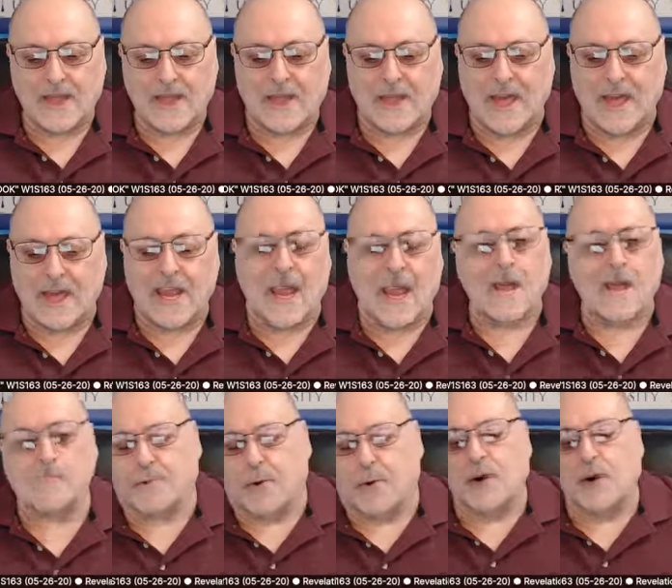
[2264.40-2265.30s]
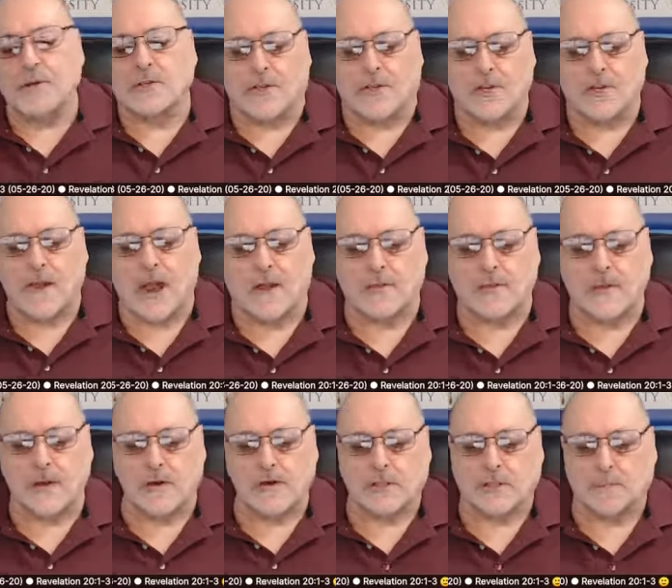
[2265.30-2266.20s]
can a person out
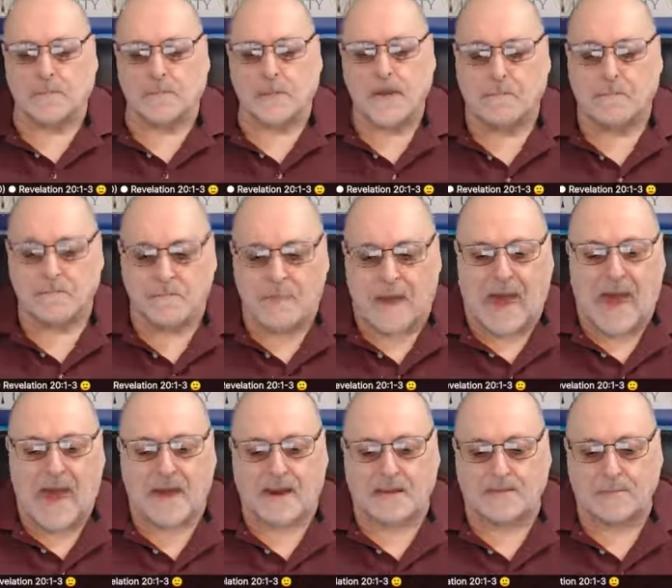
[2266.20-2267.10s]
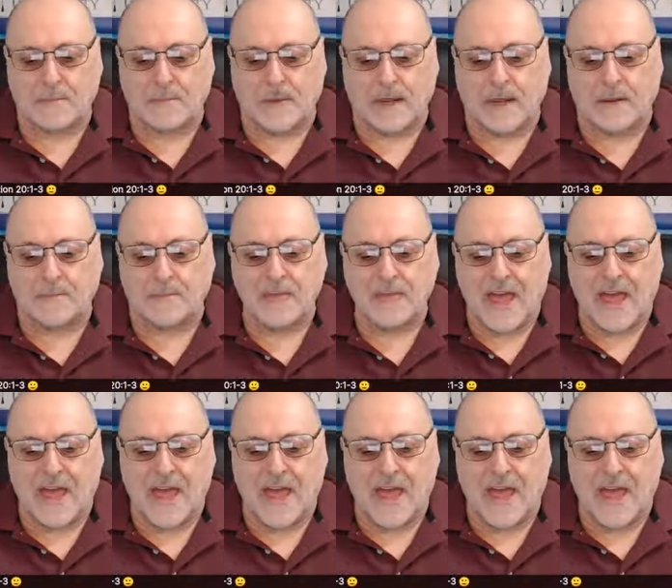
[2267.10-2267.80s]
there speak bad of me